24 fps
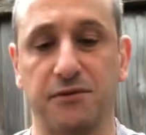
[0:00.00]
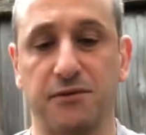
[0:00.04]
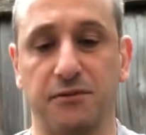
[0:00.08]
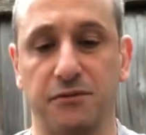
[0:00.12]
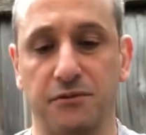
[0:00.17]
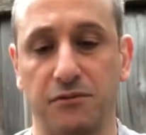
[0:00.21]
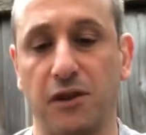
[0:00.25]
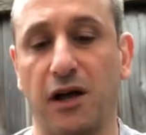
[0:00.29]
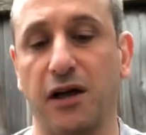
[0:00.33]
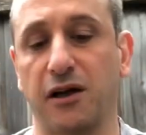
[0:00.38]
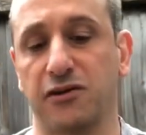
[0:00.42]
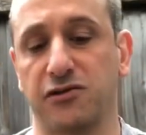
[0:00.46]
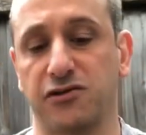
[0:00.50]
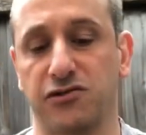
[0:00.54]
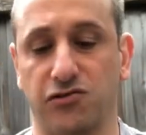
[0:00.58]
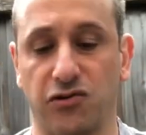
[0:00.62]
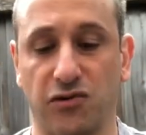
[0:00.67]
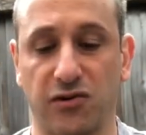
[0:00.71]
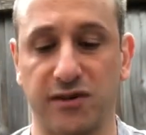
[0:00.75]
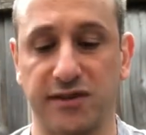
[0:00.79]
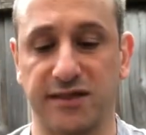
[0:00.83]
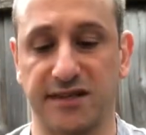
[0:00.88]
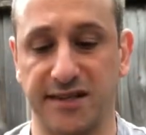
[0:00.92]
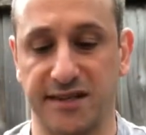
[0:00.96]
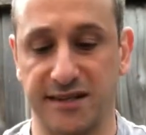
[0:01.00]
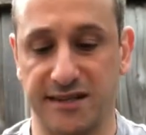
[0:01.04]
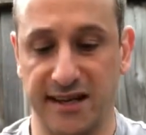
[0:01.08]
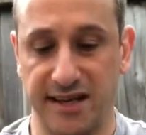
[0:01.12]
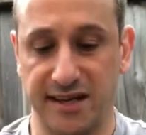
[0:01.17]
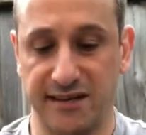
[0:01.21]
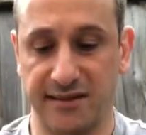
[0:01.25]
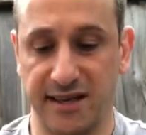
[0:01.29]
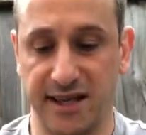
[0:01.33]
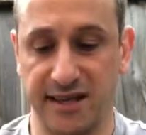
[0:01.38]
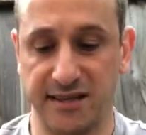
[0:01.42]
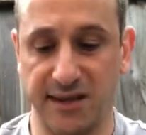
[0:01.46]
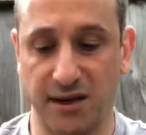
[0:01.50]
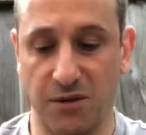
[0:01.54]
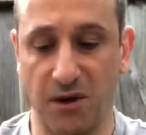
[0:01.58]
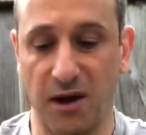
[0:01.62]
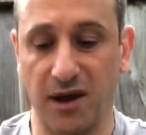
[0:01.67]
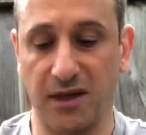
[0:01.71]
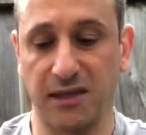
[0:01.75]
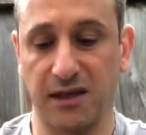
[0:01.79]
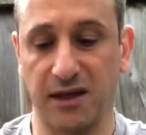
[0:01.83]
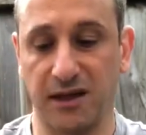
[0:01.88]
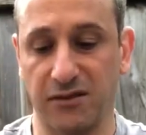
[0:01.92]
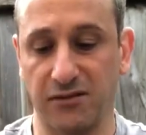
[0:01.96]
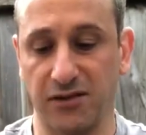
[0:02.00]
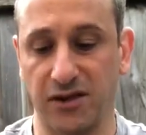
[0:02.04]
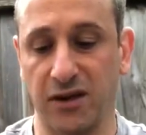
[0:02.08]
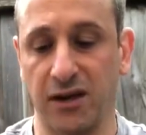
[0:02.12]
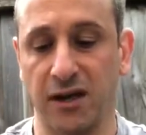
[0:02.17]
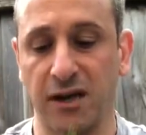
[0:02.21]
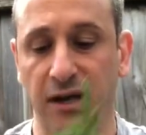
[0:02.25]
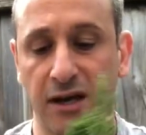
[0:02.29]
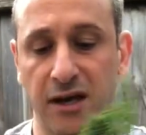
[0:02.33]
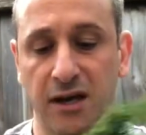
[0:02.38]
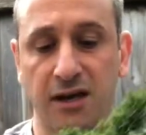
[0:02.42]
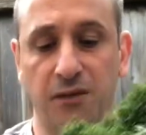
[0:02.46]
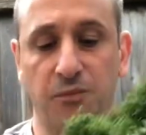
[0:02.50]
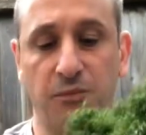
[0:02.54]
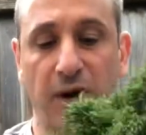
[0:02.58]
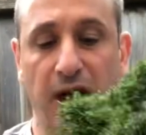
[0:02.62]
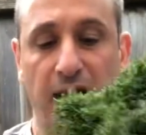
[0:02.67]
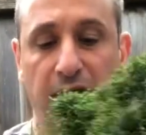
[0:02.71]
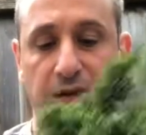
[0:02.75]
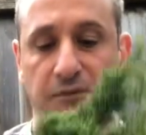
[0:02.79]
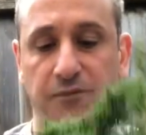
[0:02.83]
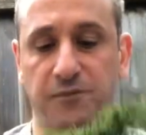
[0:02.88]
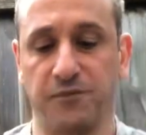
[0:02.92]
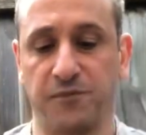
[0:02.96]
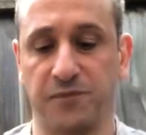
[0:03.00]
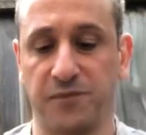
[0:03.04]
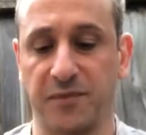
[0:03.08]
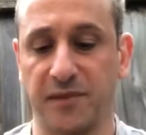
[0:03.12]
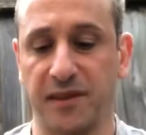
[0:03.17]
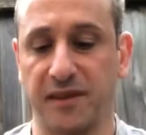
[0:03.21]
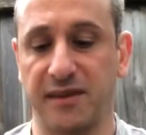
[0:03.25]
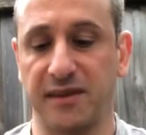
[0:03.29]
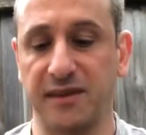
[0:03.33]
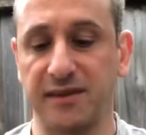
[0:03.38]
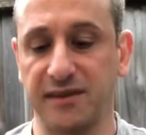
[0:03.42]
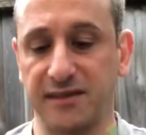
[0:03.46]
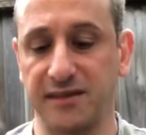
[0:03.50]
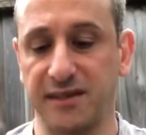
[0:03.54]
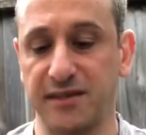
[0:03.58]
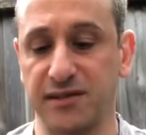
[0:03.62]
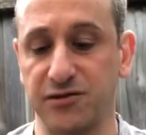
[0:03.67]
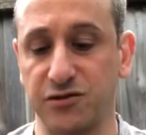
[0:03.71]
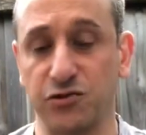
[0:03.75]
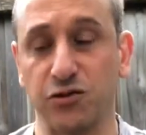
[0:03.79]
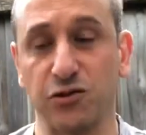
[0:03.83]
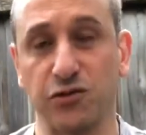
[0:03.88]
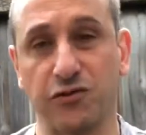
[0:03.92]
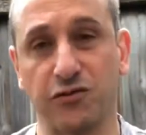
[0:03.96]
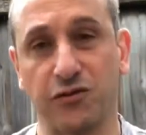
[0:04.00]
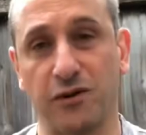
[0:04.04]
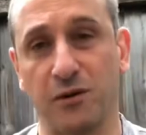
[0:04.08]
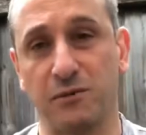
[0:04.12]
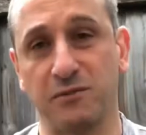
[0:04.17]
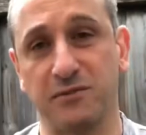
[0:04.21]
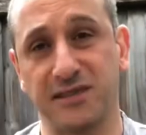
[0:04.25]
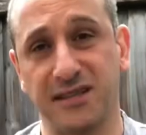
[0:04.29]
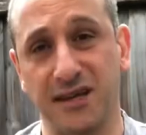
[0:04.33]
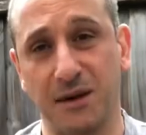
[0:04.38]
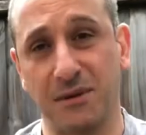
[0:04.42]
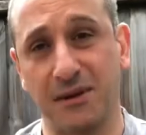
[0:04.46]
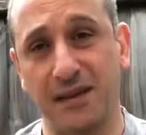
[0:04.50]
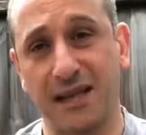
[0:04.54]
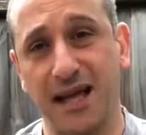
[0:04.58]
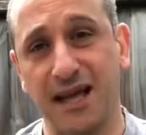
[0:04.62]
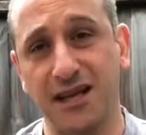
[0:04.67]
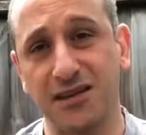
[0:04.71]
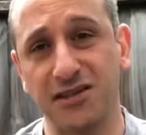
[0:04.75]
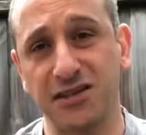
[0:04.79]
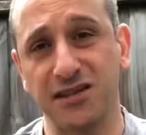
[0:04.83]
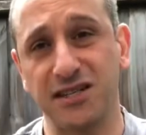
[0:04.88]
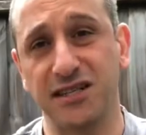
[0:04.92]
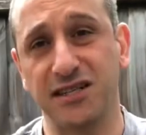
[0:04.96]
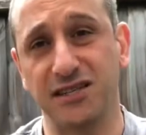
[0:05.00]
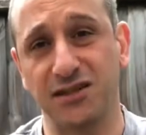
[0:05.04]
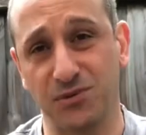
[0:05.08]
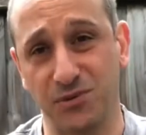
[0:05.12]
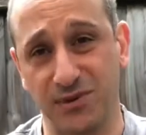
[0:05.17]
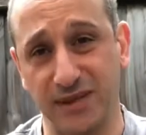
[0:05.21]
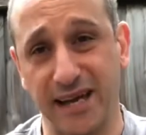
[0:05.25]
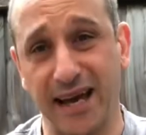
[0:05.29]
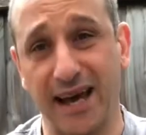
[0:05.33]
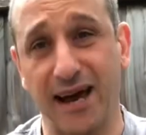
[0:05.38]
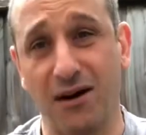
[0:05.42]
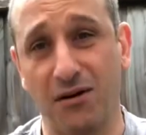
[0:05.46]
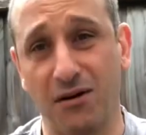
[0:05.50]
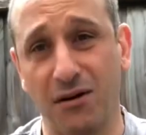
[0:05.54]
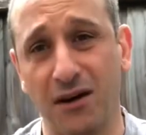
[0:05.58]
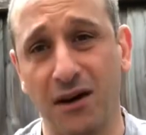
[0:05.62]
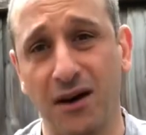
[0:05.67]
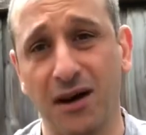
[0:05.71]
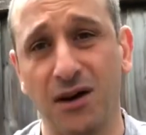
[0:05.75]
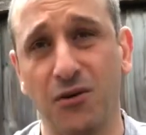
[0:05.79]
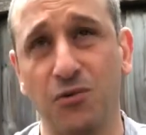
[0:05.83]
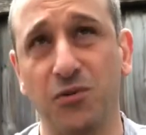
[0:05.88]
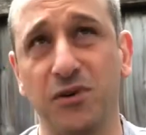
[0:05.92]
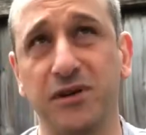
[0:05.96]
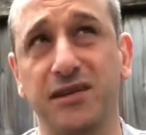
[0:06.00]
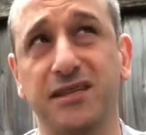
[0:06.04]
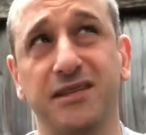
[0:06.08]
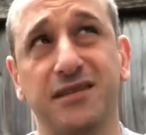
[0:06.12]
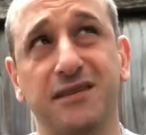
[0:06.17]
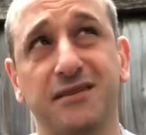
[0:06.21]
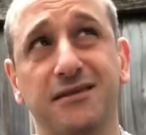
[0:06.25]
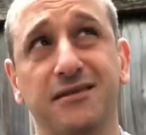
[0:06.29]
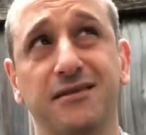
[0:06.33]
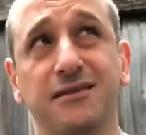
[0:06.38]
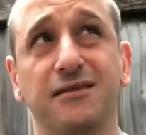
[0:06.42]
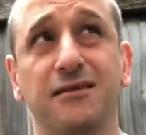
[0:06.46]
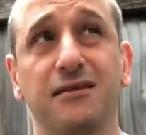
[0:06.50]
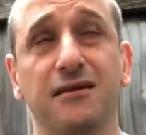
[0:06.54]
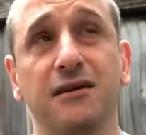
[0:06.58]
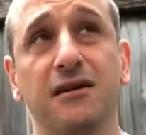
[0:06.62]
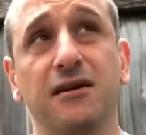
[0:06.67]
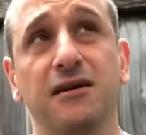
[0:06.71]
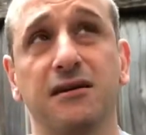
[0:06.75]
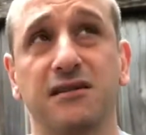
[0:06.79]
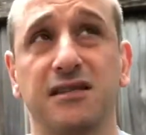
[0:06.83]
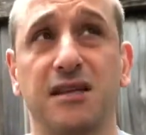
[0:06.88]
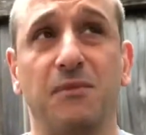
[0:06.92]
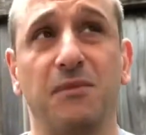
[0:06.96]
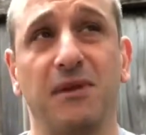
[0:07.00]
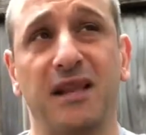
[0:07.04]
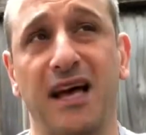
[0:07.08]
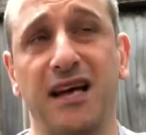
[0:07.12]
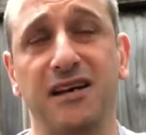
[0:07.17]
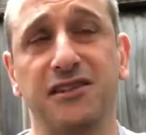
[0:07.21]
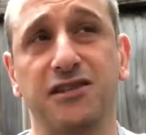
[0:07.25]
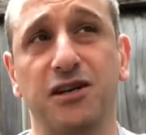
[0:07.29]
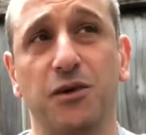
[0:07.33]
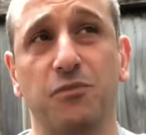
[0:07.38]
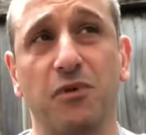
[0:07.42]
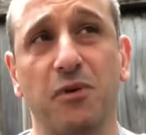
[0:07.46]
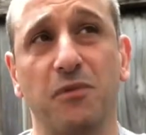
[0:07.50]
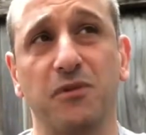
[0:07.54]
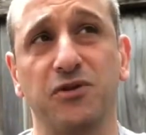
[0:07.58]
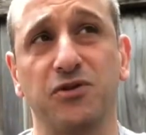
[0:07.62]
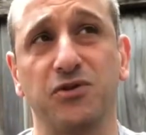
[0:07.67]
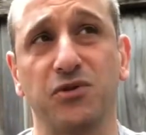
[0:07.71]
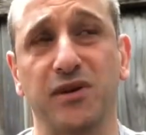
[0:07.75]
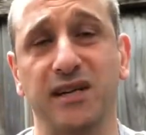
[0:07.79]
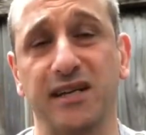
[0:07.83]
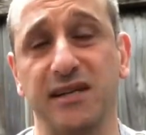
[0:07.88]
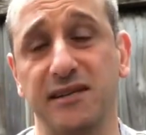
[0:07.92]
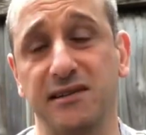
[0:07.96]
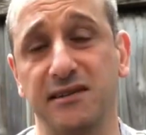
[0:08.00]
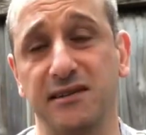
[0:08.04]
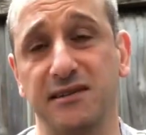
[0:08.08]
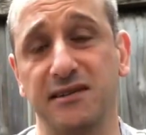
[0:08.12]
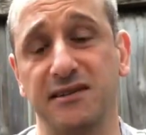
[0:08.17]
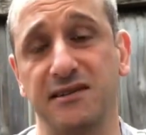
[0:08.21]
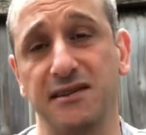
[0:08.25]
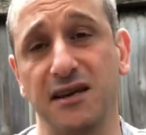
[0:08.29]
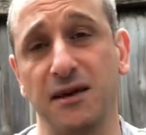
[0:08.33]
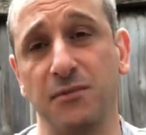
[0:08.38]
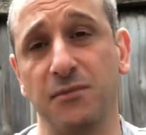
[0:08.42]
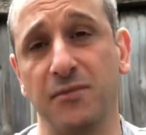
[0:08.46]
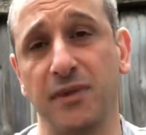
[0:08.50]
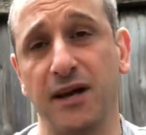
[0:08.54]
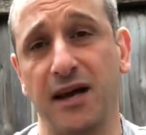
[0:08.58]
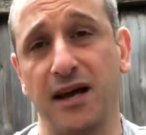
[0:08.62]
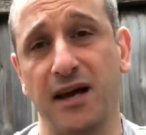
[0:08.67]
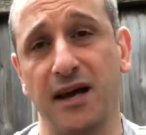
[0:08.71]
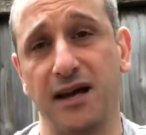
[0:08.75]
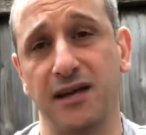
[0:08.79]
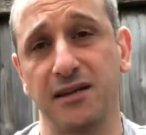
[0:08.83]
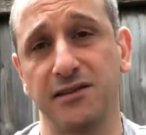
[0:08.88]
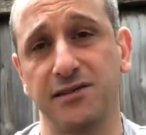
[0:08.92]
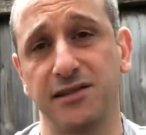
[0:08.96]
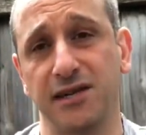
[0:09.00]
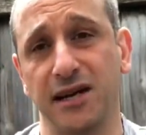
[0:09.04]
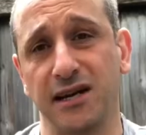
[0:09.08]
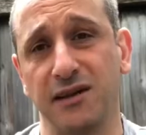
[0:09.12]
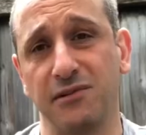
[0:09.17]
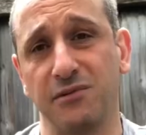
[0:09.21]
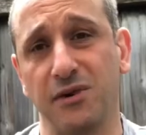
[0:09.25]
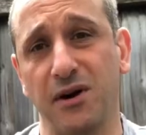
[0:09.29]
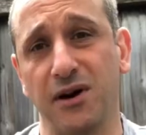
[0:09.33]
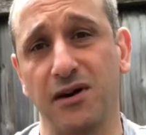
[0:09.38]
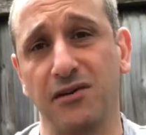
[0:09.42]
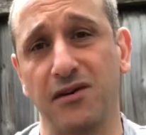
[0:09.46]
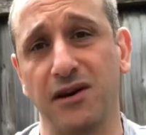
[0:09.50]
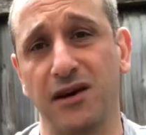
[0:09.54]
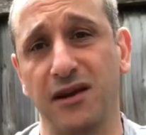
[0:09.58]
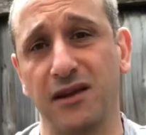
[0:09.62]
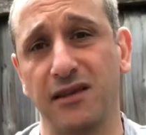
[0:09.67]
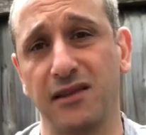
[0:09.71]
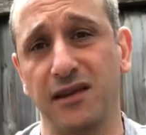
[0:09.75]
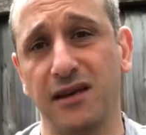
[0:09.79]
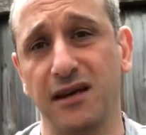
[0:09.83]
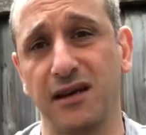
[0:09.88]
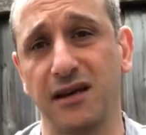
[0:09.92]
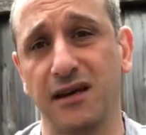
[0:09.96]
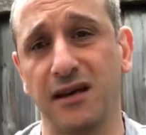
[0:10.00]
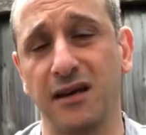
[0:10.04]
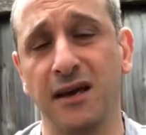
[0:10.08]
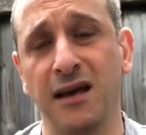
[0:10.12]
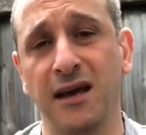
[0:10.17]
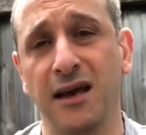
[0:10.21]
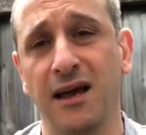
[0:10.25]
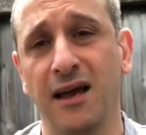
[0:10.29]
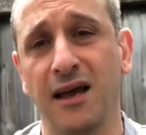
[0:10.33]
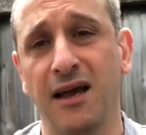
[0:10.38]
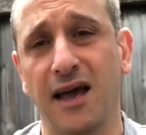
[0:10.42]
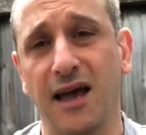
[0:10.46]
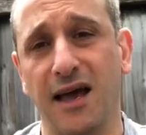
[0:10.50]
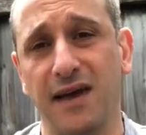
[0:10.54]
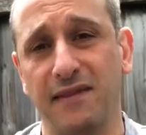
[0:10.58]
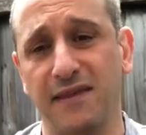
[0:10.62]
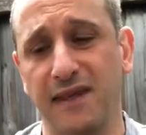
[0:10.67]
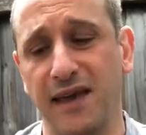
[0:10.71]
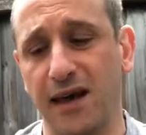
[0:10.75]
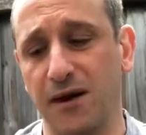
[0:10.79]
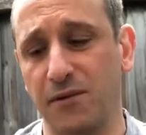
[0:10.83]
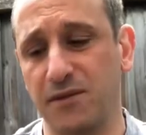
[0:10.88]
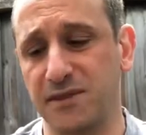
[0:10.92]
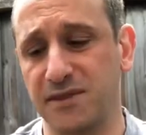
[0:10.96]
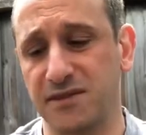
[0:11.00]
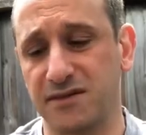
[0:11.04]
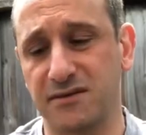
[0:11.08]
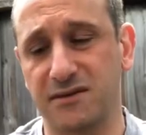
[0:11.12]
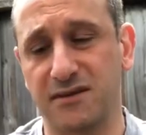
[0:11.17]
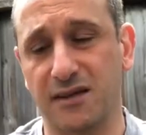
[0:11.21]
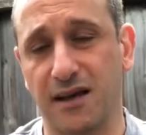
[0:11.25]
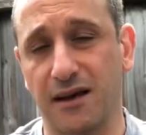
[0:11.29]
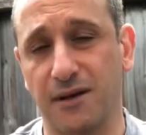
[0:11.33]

like stronger success. That's how I think of it. But this took from summer last year till now, which is summer last year. I probably took it in December, January, I think, and now it's